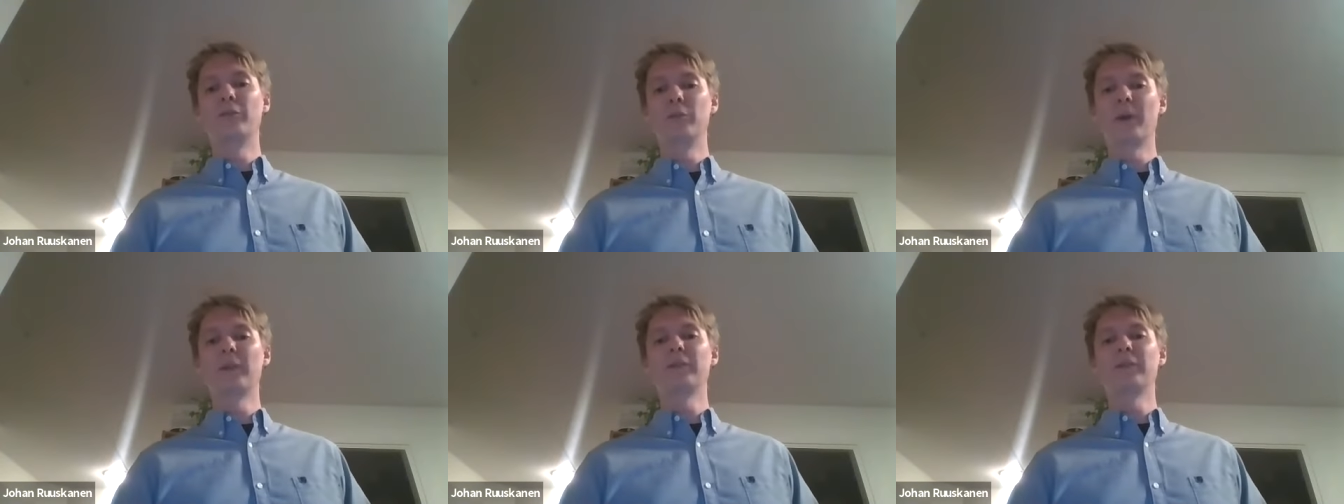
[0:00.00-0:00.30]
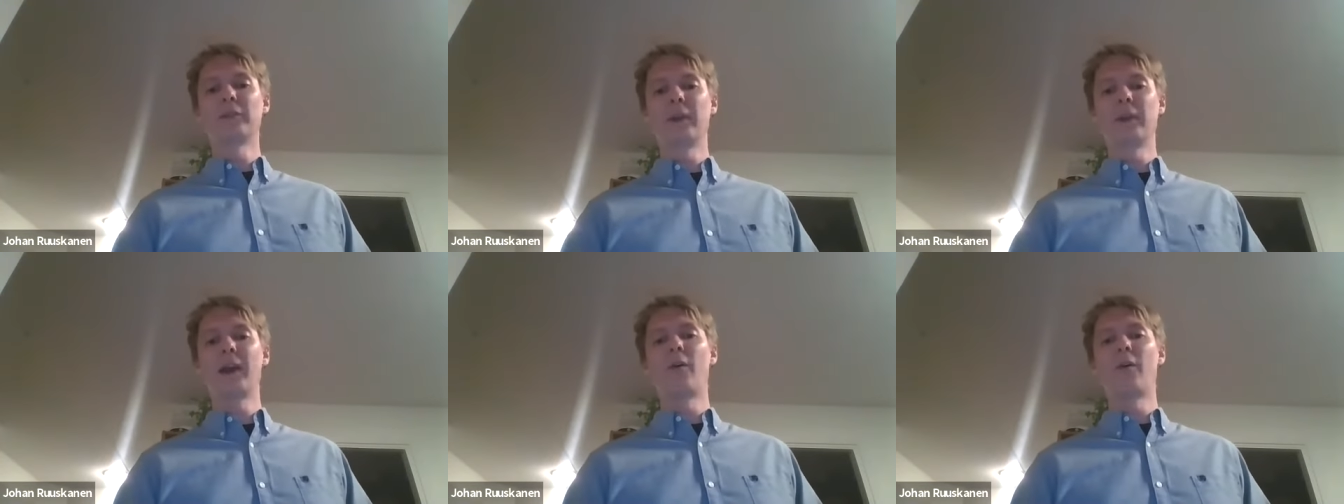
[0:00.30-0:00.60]
So
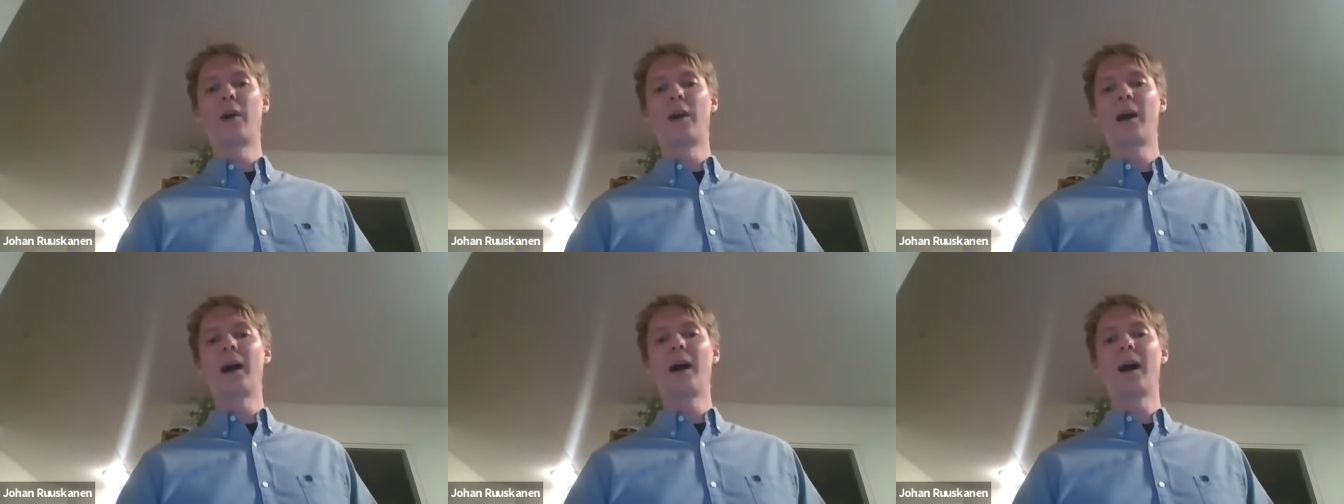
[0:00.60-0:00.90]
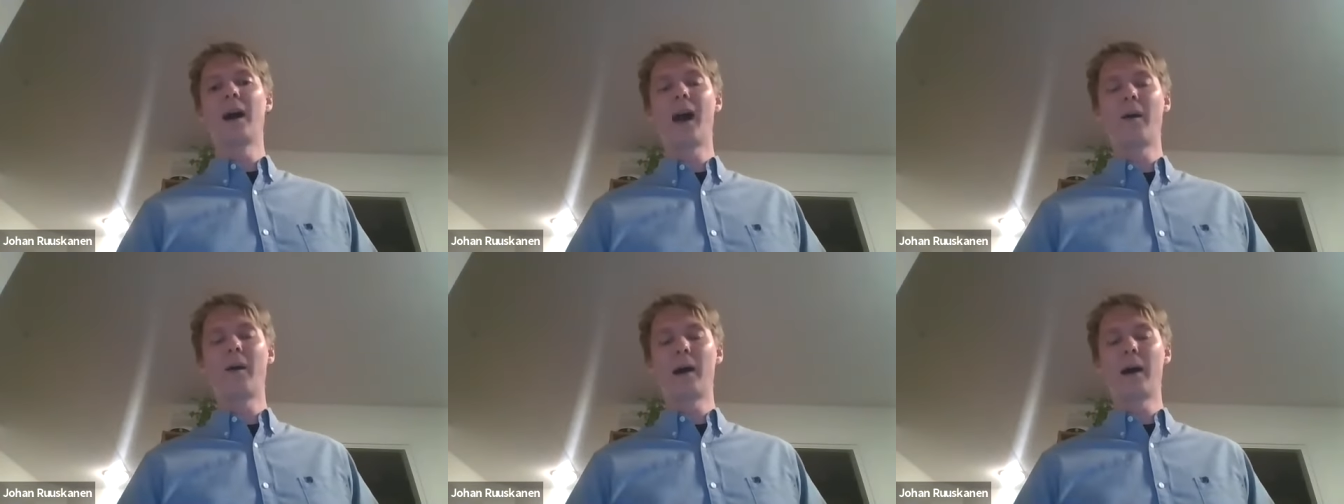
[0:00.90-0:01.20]
basically our
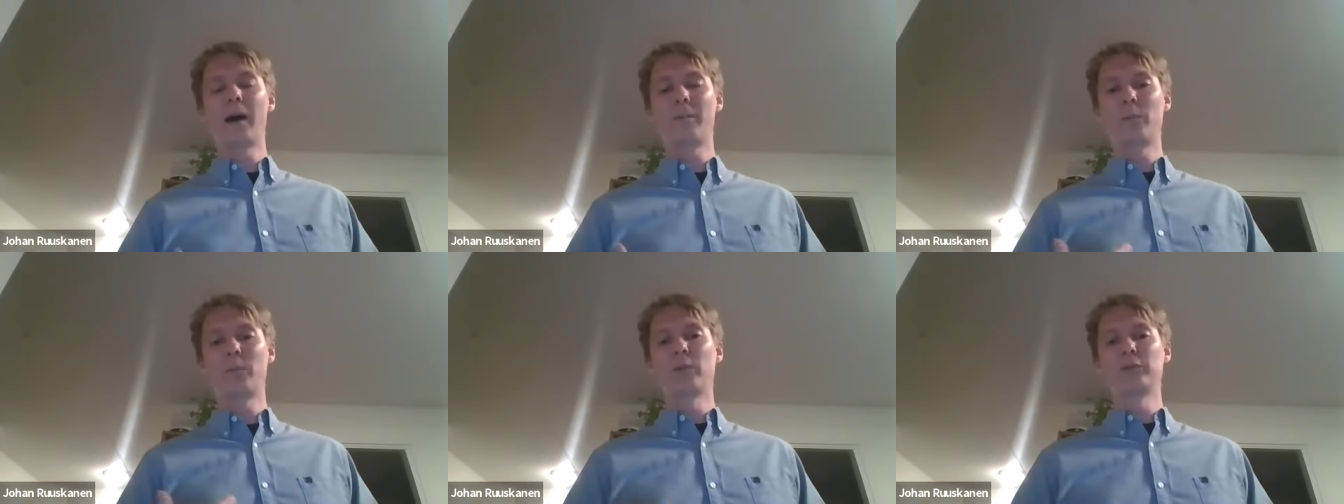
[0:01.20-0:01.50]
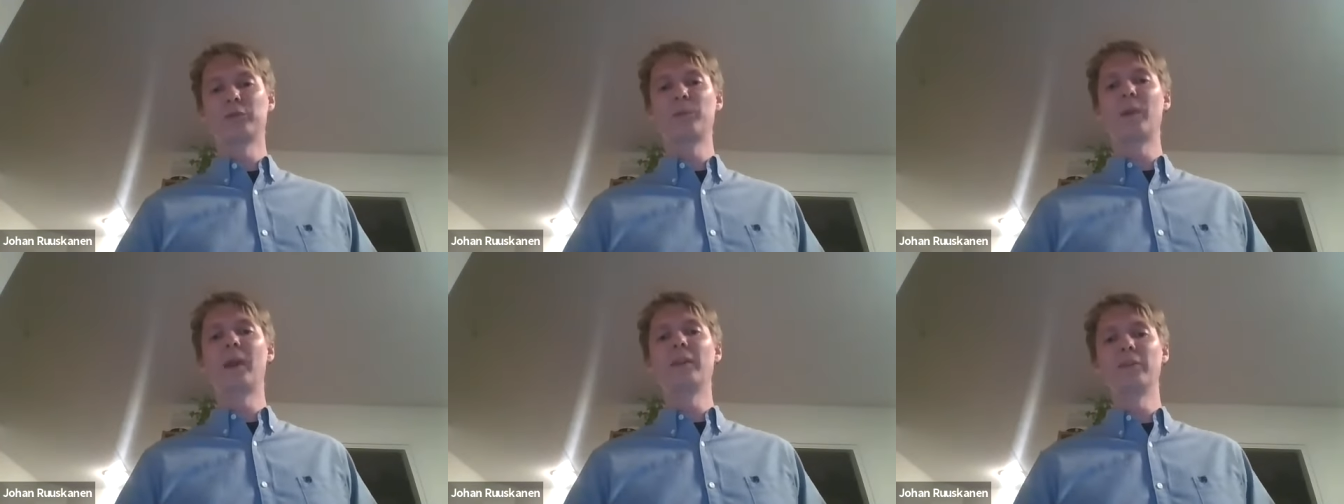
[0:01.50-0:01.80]

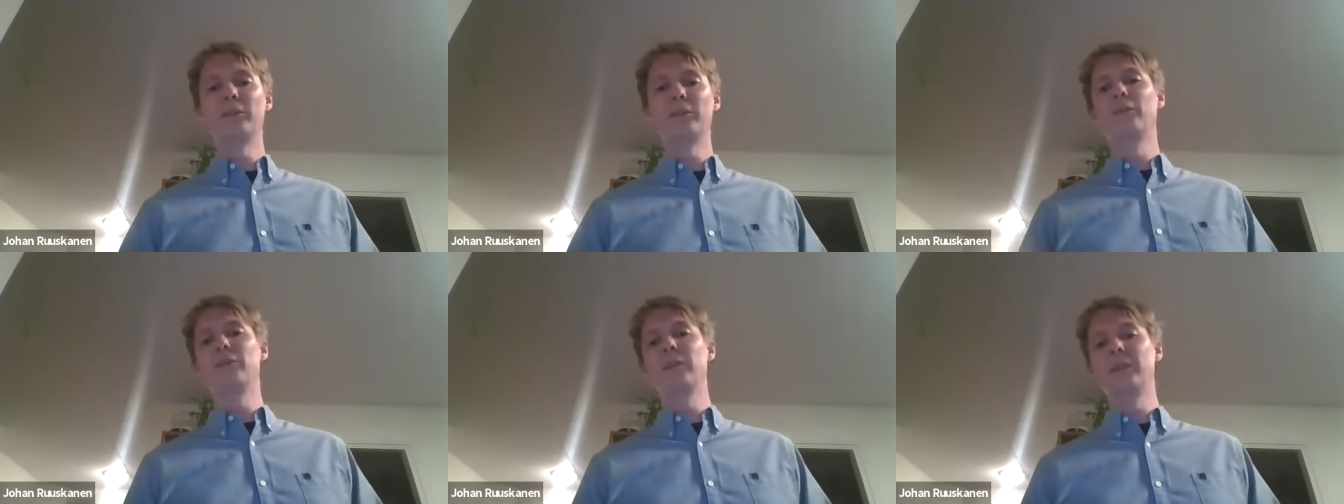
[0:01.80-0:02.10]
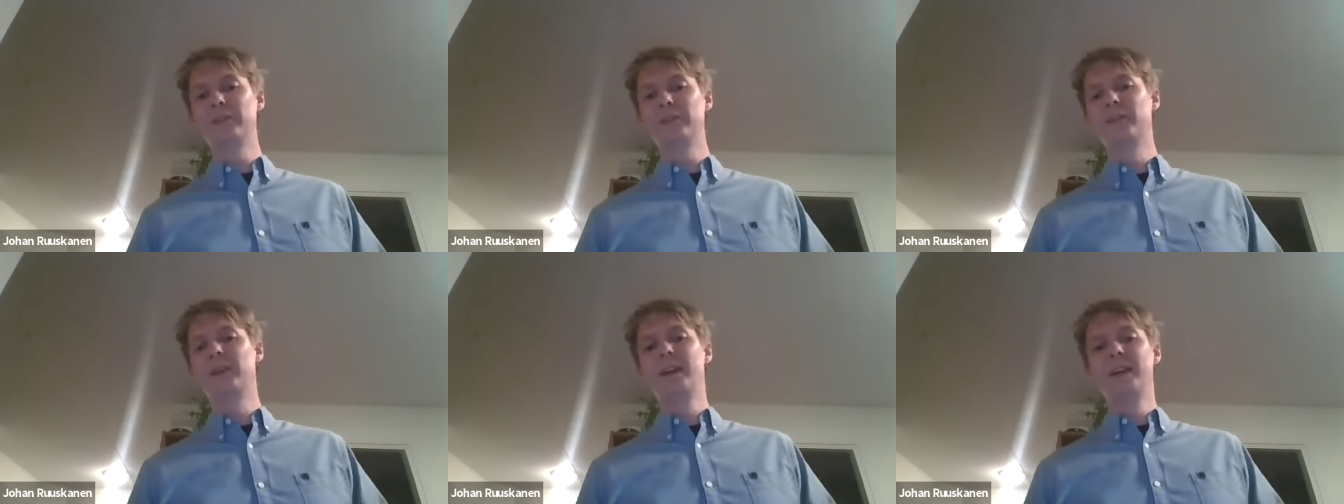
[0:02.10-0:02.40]
approximation of
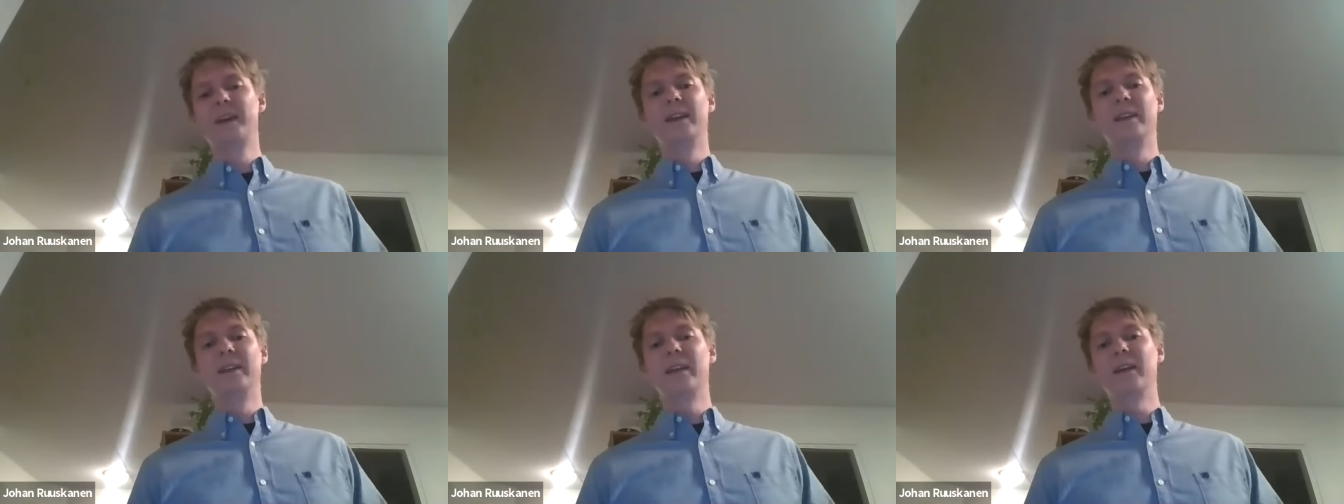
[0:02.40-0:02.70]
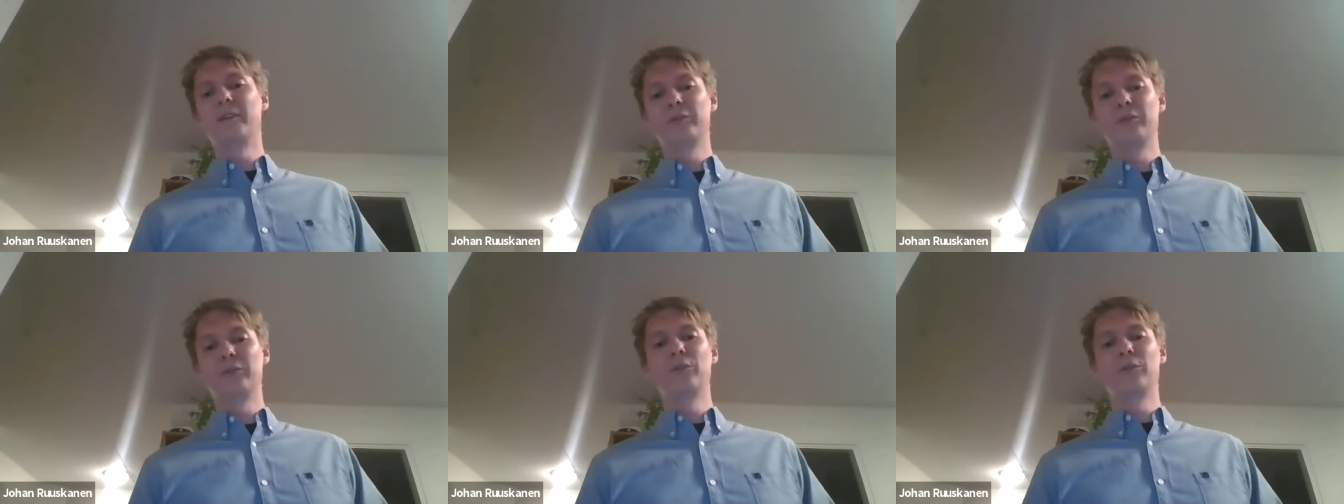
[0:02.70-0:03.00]
this
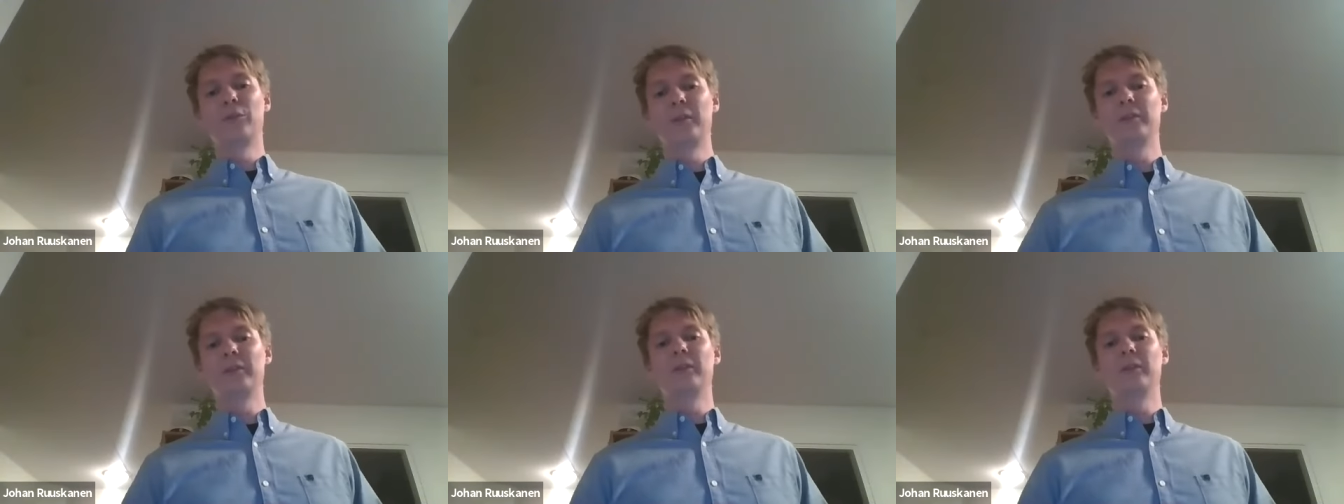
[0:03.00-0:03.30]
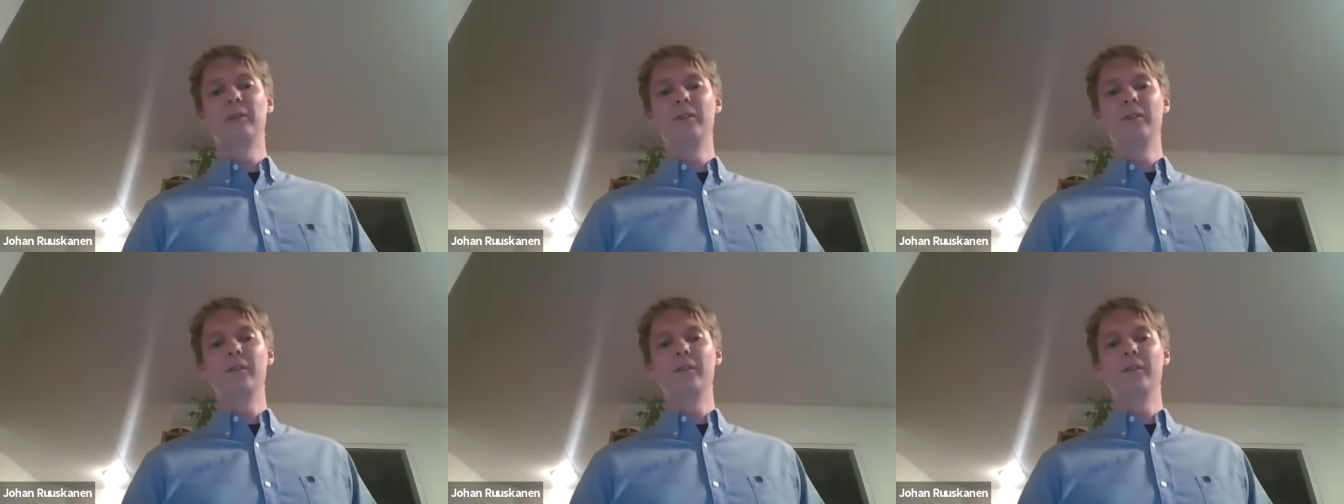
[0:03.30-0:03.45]
near synchronicity,